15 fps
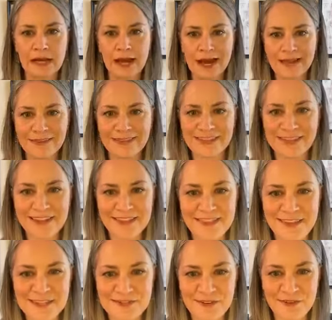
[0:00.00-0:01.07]
Hi, Linda.
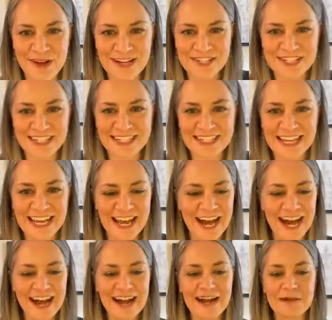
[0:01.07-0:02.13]
Thanks for watching.
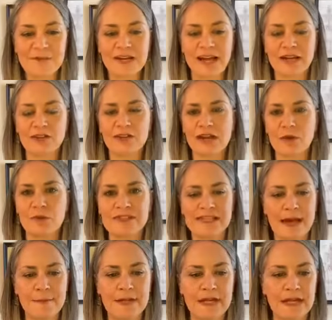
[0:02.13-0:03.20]
You got to look at what's
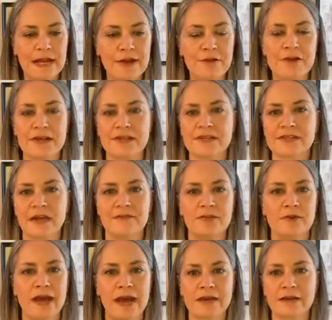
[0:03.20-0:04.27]
happening at your knees. Have you
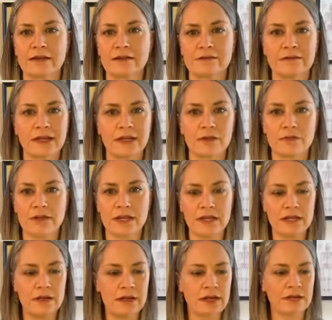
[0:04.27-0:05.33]
had a
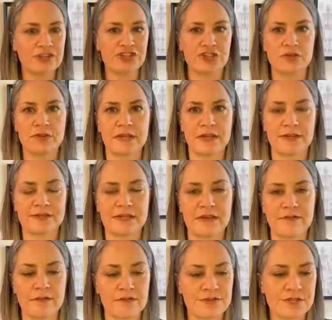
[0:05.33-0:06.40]
knee issue that has
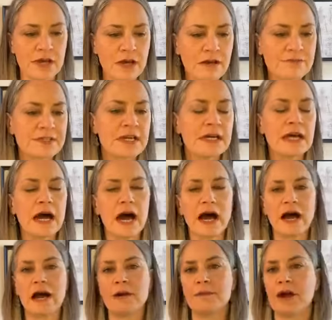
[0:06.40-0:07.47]
never resolved?
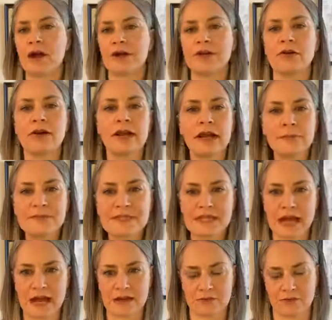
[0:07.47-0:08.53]
Are your hips
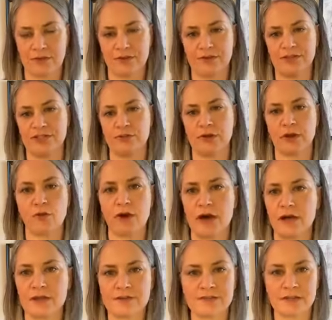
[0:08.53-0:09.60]
not really doing
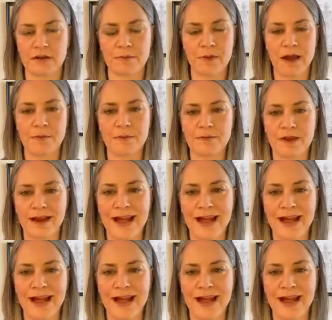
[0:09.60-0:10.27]
well? Is there a problem there?